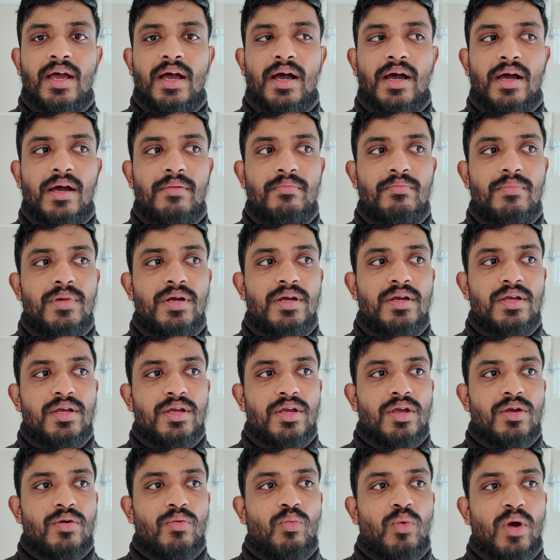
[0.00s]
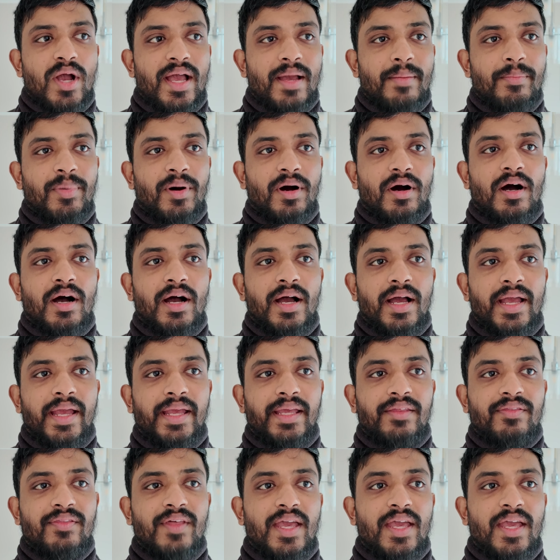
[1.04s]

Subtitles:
um, whereby